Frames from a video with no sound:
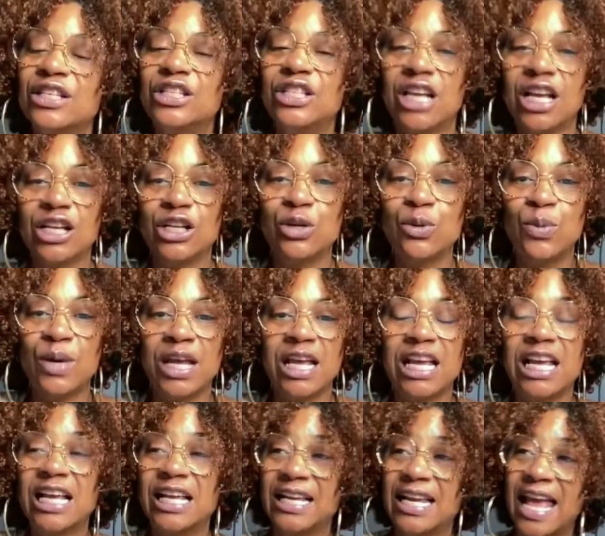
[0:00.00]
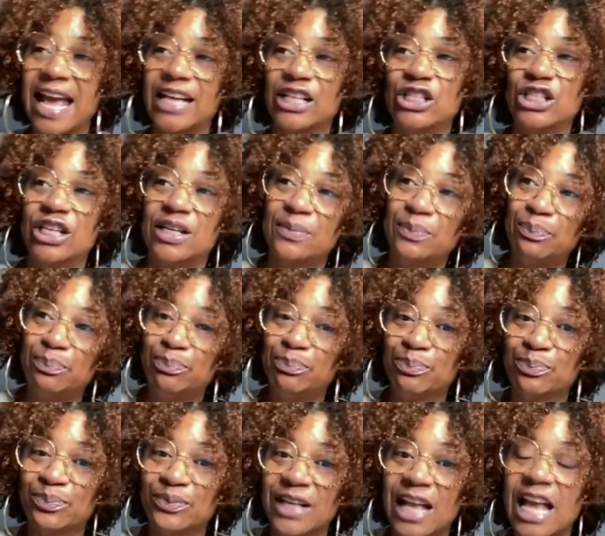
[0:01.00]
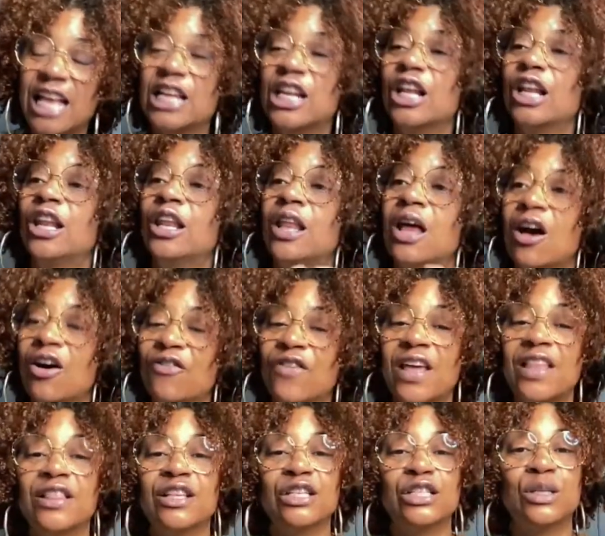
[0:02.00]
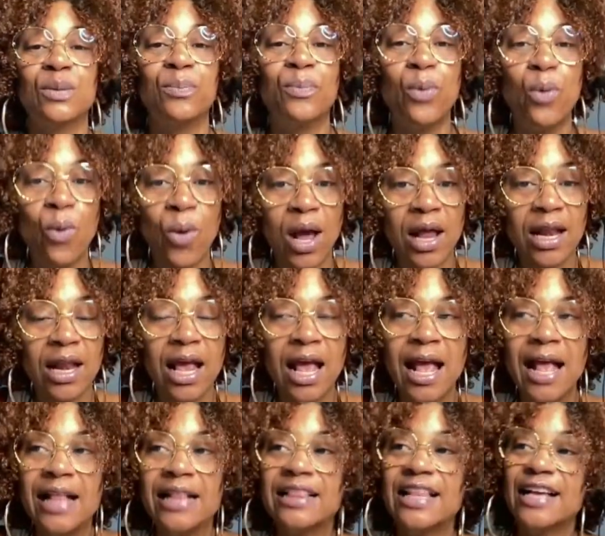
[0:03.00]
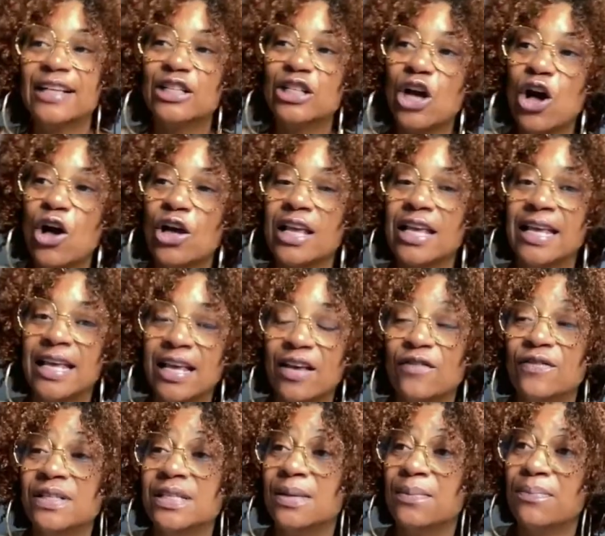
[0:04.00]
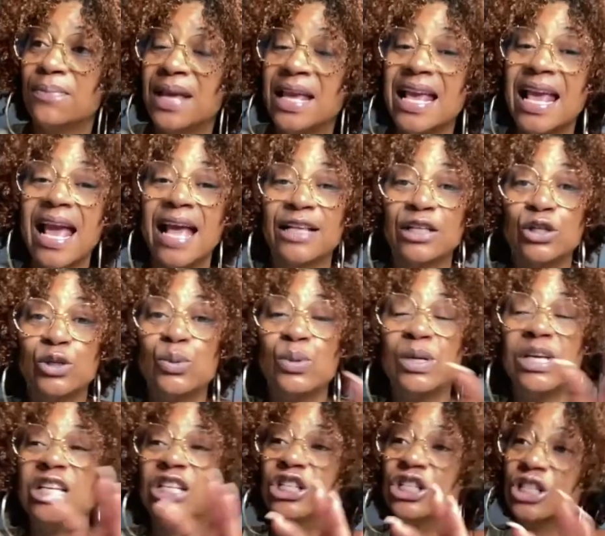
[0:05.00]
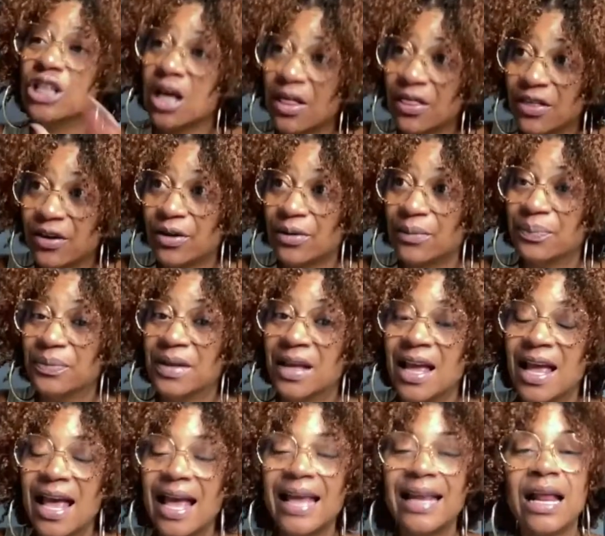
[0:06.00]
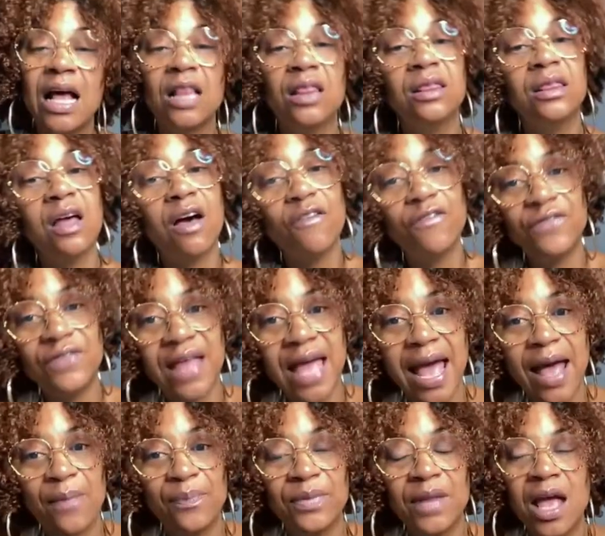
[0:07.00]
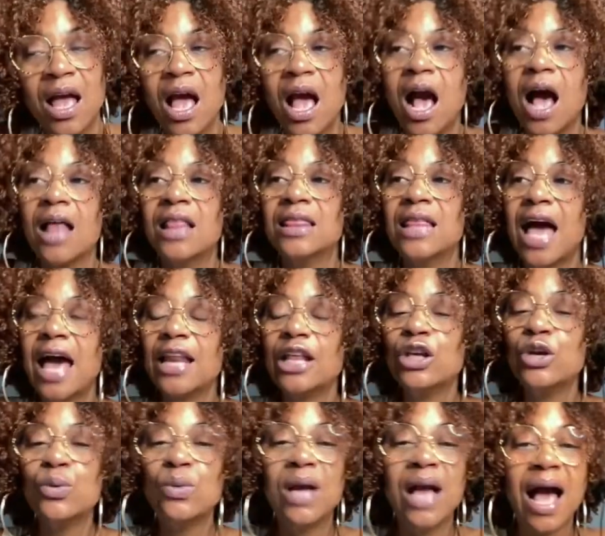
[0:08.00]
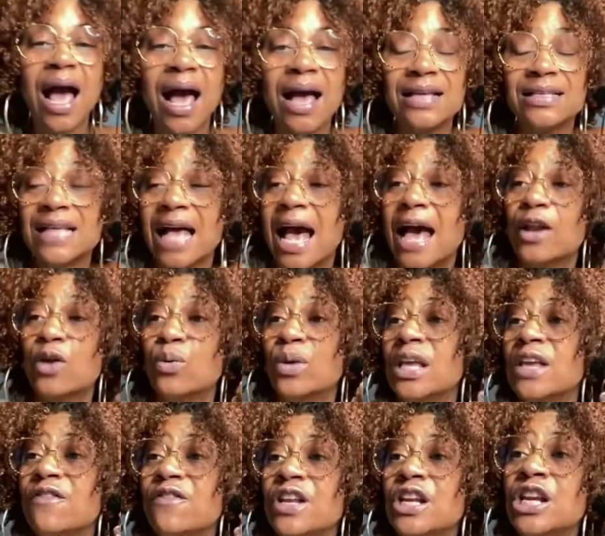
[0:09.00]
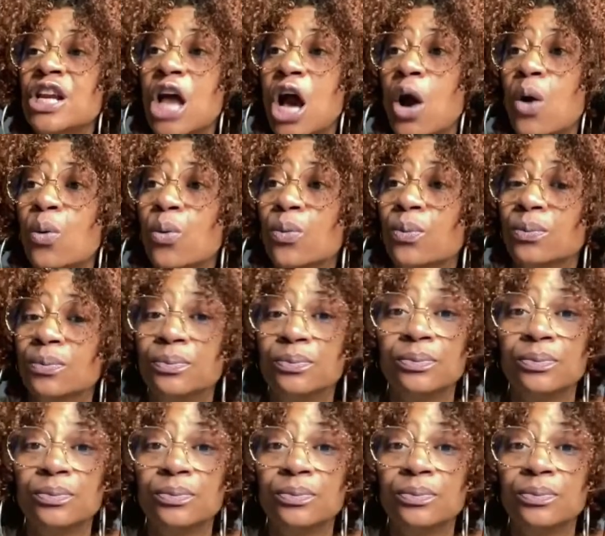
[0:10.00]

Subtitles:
the genuine connection and the love and the support that y'all give to me and to each other. And I love that. A lot of you guys, I don't even know.